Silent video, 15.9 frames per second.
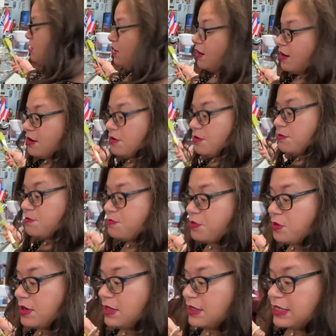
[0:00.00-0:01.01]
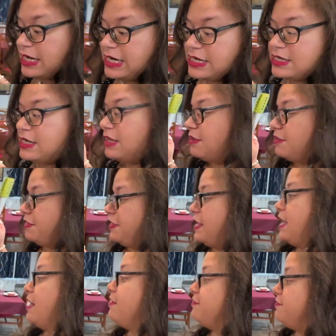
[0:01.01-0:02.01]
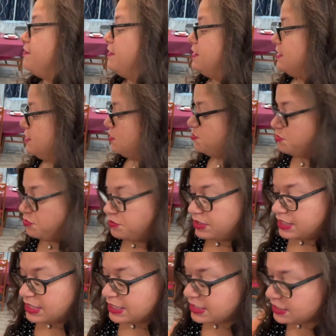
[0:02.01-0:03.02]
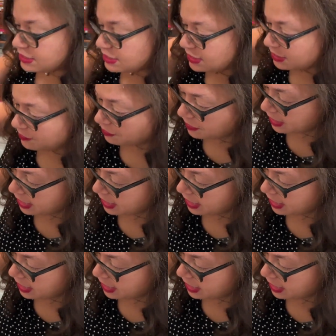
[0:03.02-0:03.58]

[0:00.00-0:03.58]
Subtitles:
are boiling, the oven is preheating,